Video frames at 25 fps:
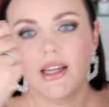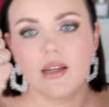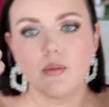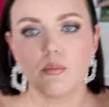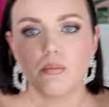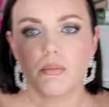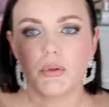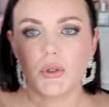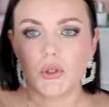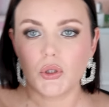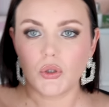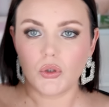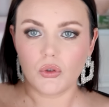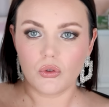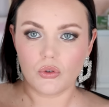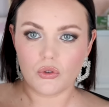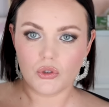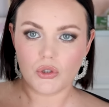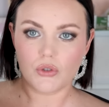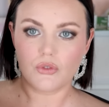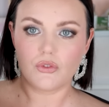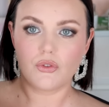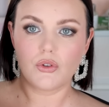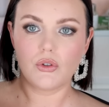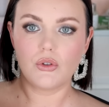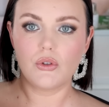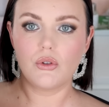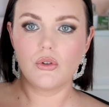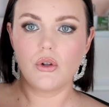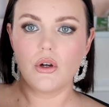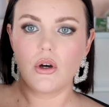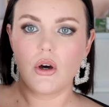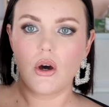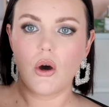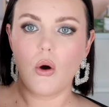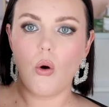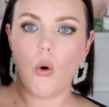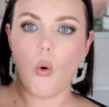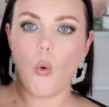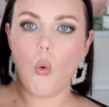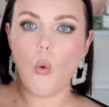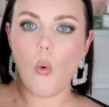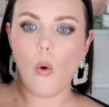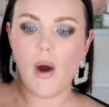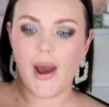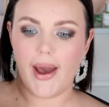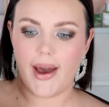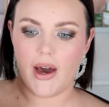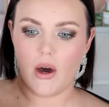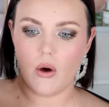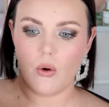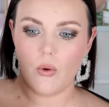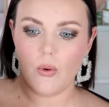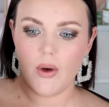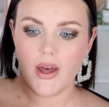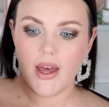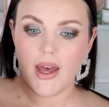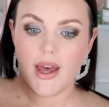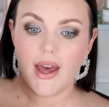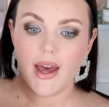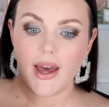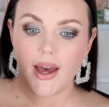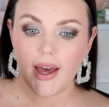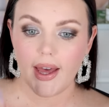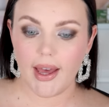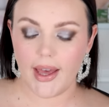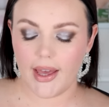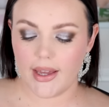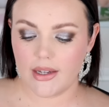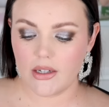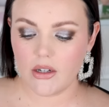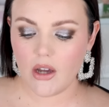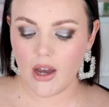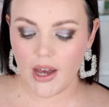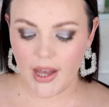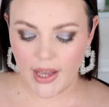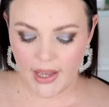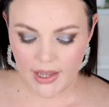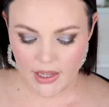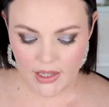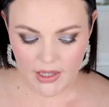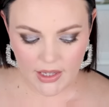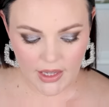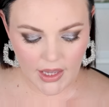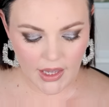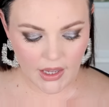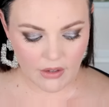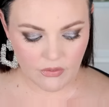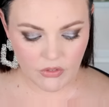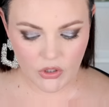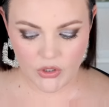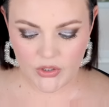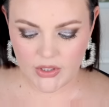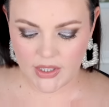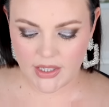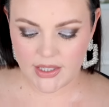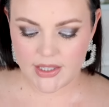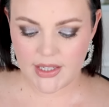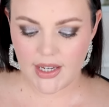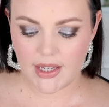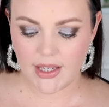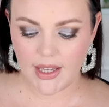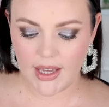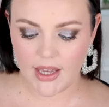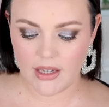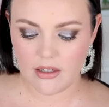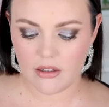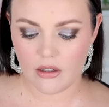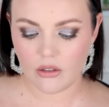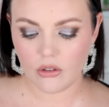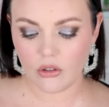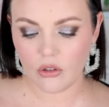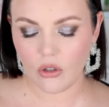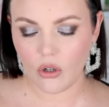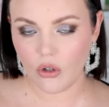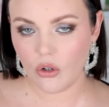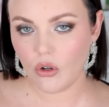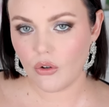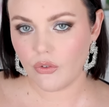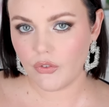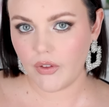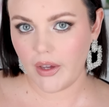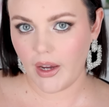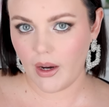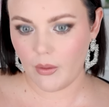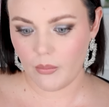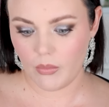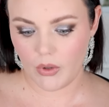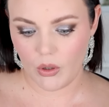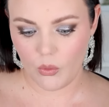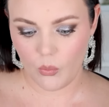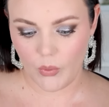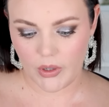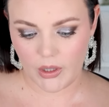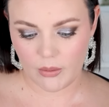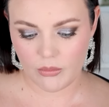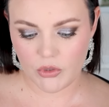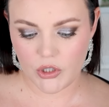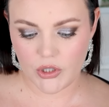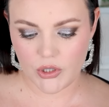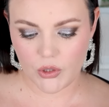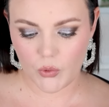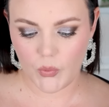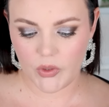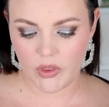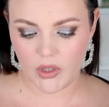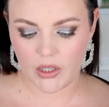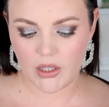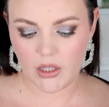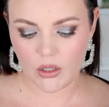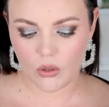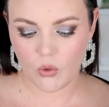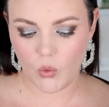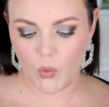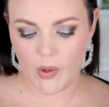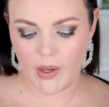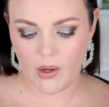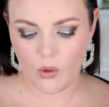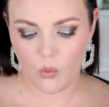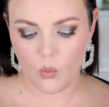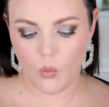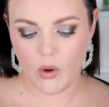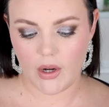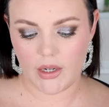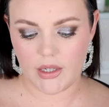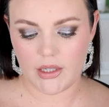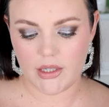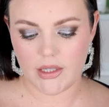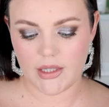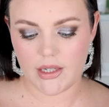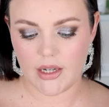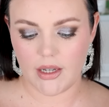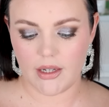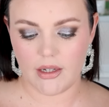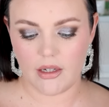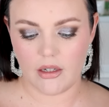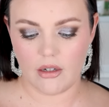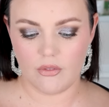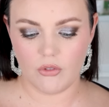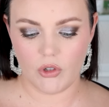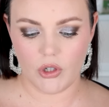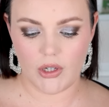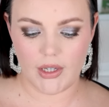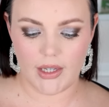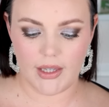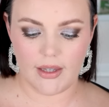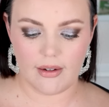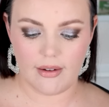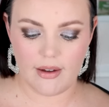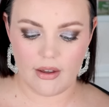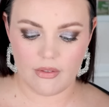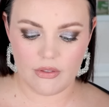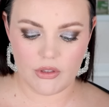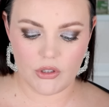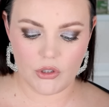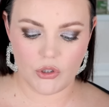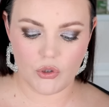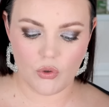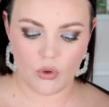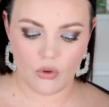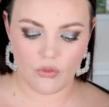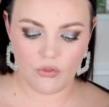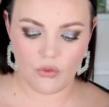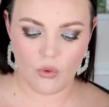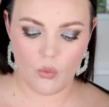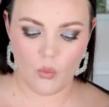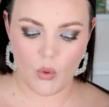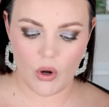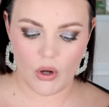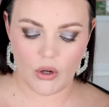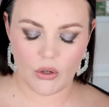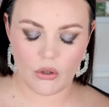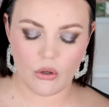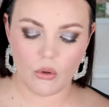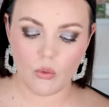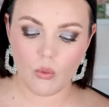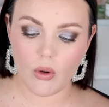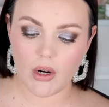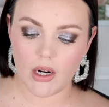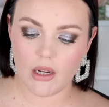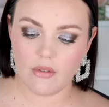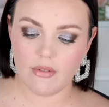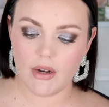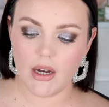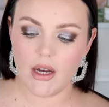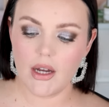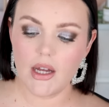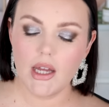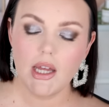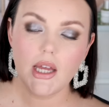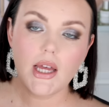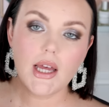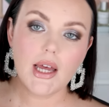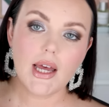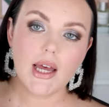that beautiful? Wow. And I have used this again a lot off camera when I'm just doing like a quick one and done and I've got to get out the door for work or whatever.